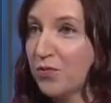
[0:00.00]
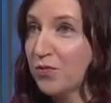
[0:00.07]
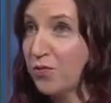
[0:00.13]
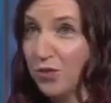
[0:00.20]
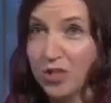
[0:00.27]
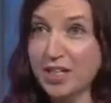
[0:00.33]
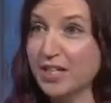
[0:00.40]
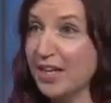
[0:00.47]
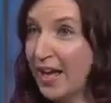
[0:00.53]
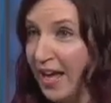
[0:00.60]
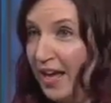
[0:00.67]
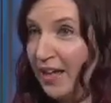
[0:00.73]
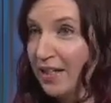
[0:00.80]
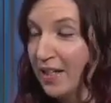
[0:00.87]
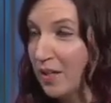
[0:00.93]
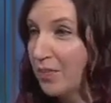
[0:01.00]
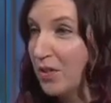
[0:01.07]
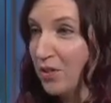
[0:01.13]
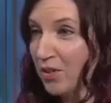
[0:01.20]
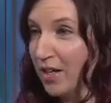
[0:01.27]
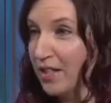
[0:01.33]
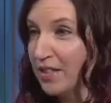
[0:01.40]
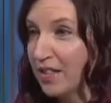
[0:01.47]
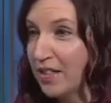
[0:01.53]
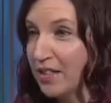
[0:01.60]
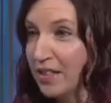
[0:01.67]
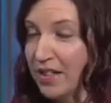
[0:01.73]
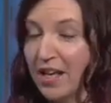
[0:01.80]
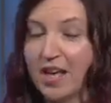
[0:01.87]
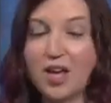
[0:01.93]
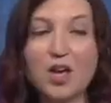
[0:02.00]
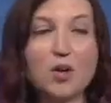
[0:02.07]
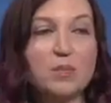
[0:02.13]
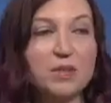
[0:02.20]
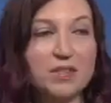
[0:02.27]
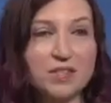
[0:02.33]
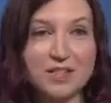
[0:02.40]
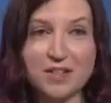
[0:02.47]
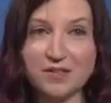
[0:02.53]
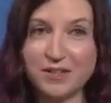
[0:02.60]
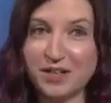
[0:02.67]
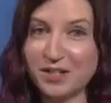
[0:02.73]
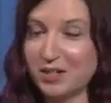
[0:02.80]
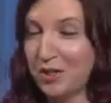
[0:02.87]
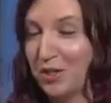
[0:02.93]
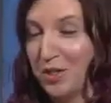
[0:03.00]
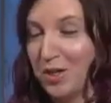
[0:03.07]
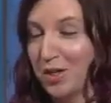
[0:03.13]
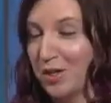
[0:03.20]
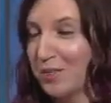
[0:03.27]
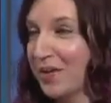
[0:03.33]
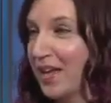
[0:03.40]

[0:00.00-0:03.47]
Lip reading: free ad up on Craigslist, put the stuff out at your curb,